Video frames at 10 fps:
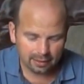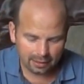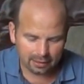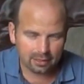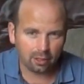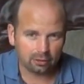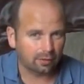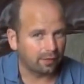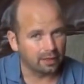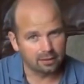It's got to
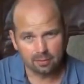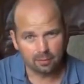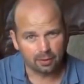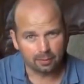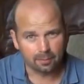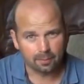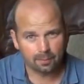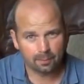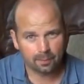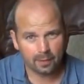find something.
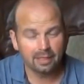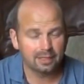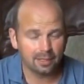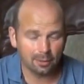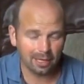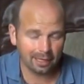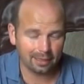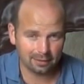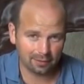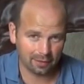At least I would
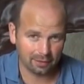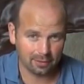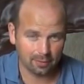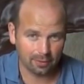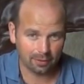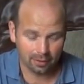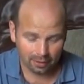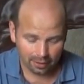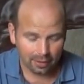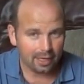like it to find something.
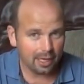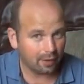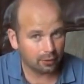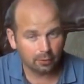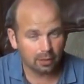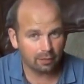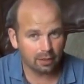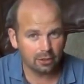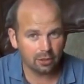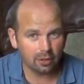If I don't have
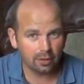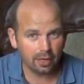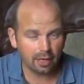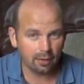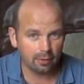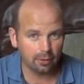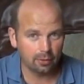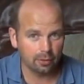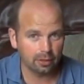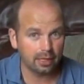any joy there, I'm going to
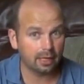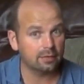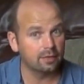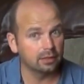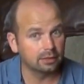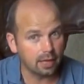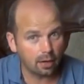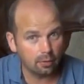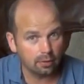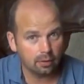go to the next field
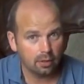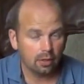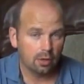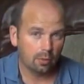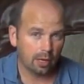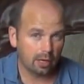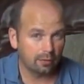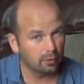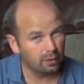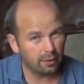down, where
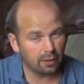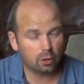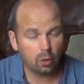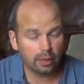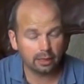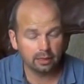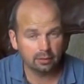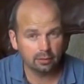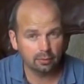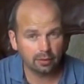I've only very quickly
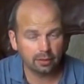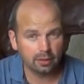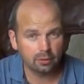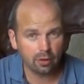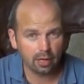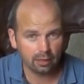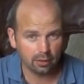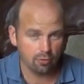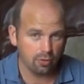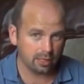done with the E-Track,
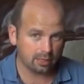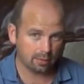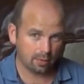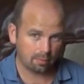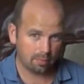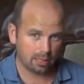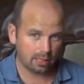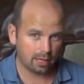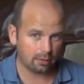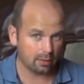and there is big
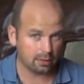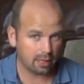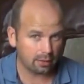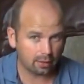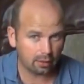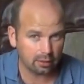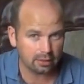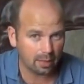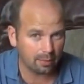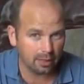areas there that are
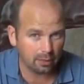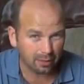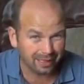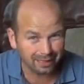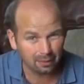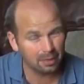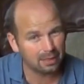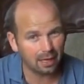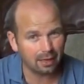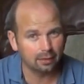contaminated with little
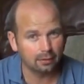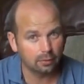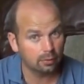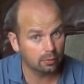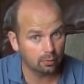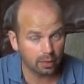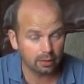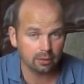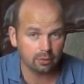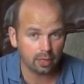bits of iron where
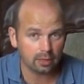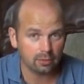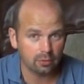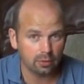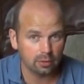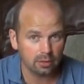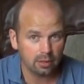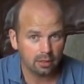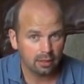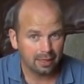the E-Track
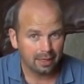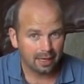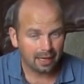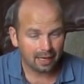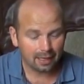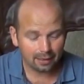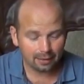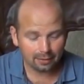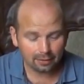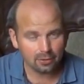struggles.
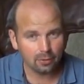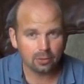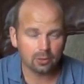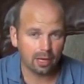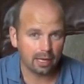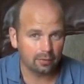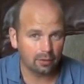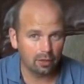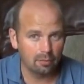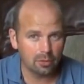And there's also a hell of
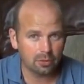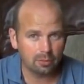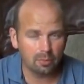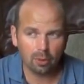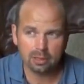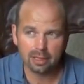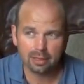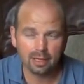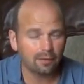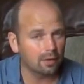a lot of musket balls. I
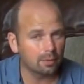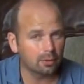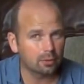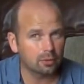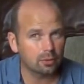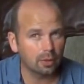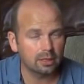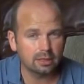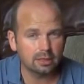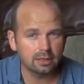think I found about
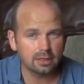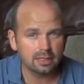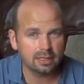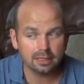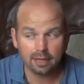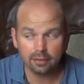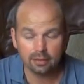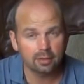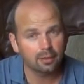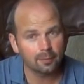
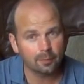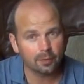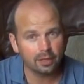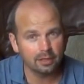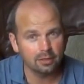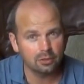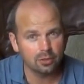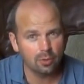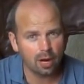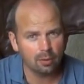27 in
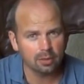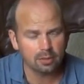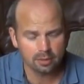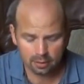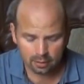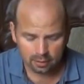2 hours.